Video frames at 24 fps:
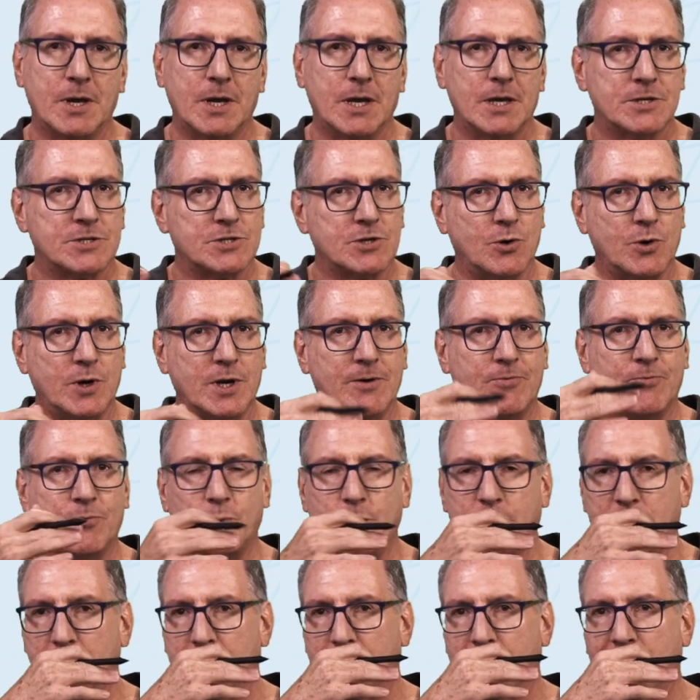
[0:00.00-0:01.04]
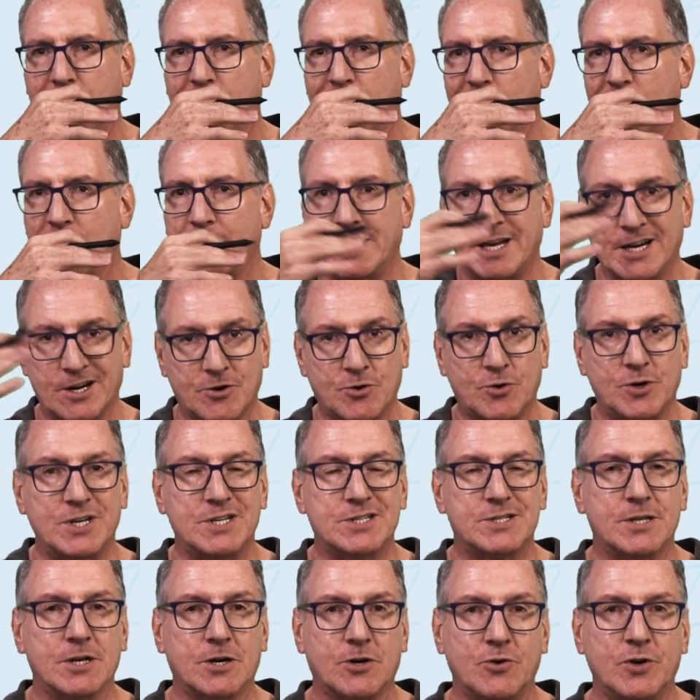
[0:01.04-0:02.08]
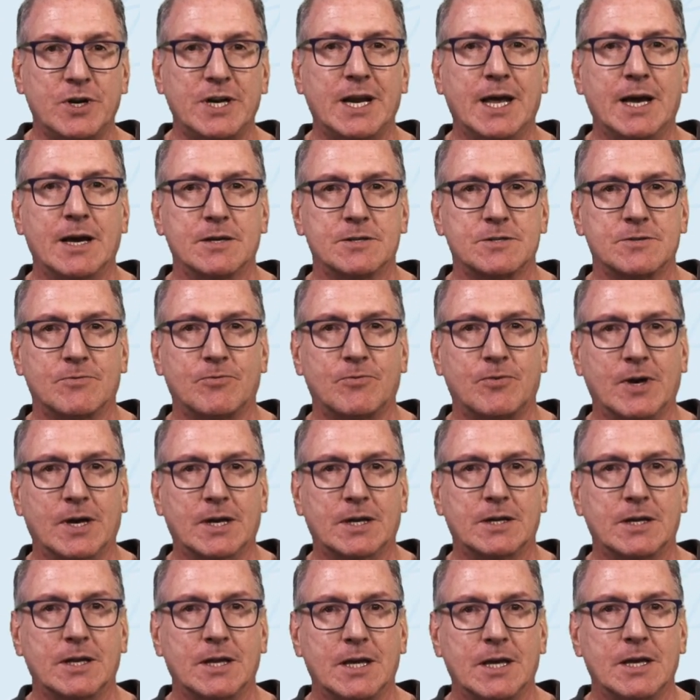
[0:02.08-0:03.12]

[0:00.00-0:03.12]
So if we now increase the greenhouse effect,